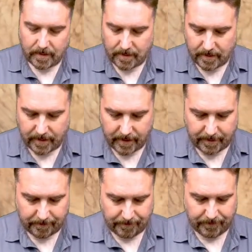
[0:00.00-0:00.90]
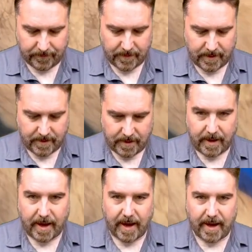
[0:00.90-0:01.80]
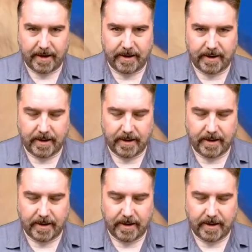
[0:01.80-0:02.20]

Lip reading: All right. Agony.